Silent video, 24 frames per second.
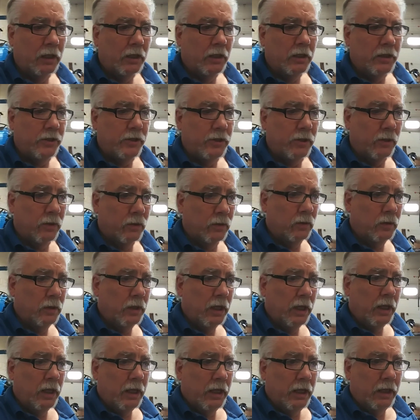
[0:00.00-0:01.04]
So
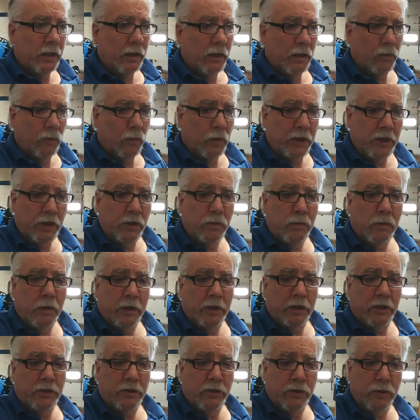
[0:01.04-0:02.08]
what you want
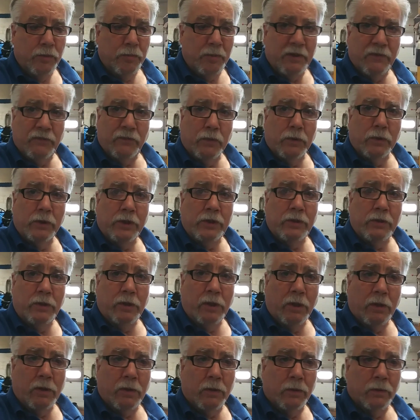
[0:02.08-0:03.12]
to do before you
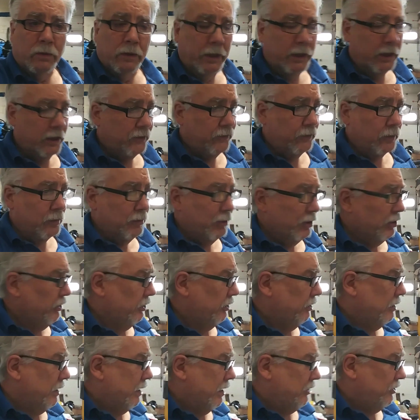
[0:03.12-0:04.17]
go is
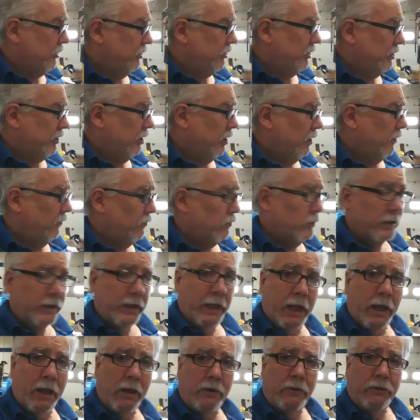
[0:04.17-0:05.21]
familiarize yourself with
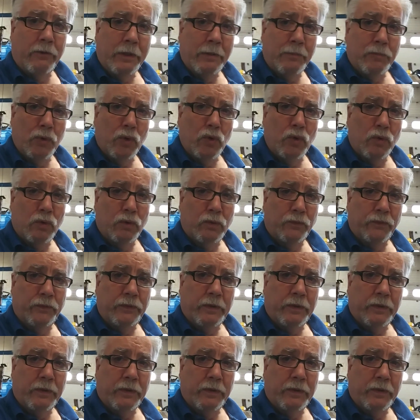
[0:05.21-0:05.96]
how to remove